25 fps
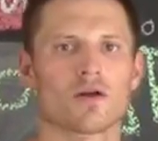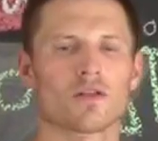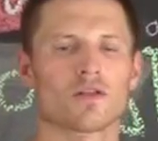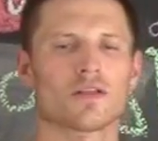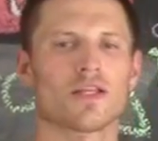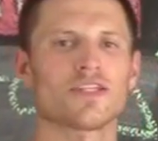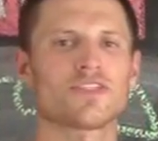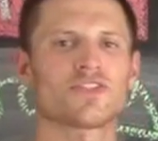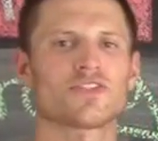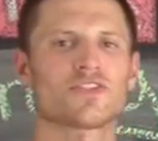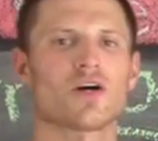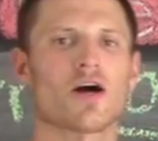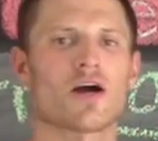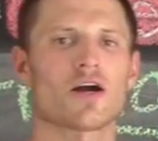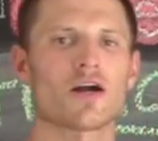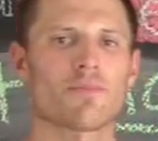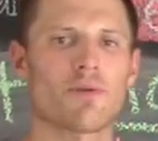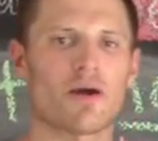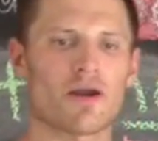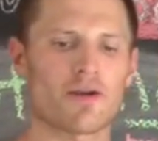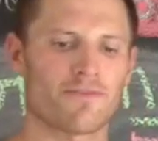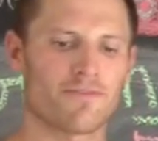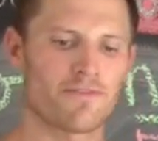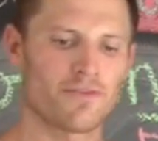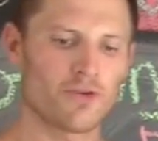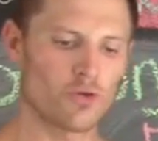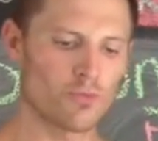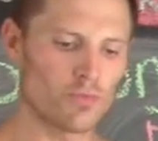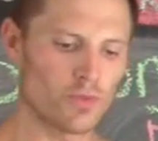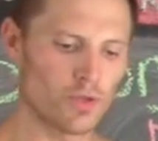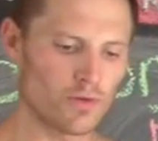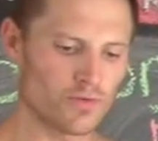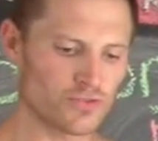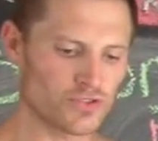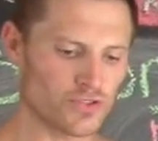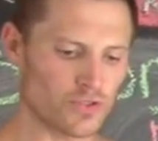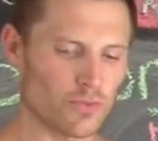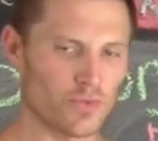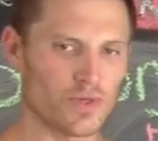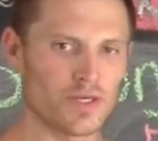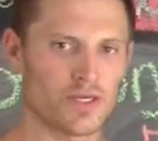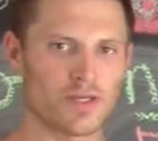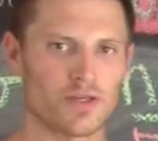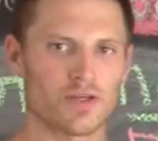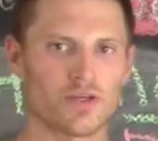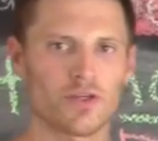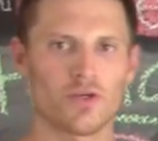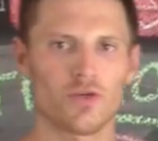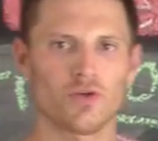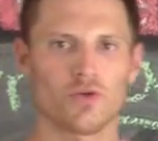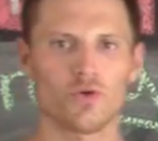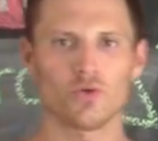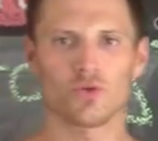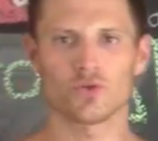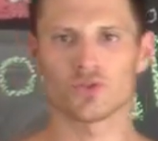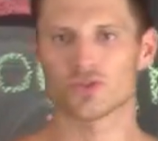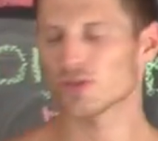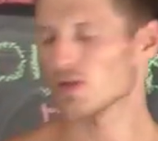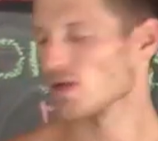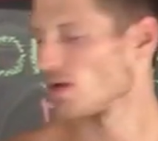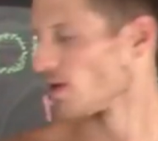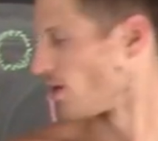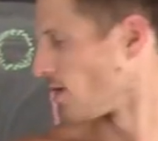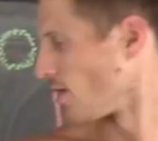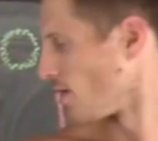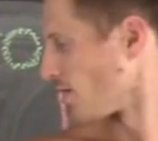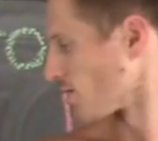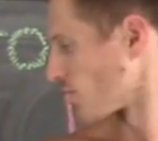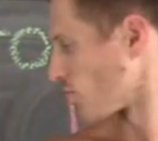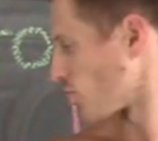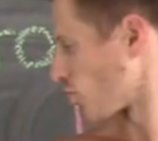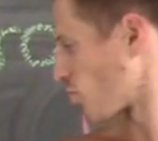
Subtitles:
Let's talk about a few moves that we can use to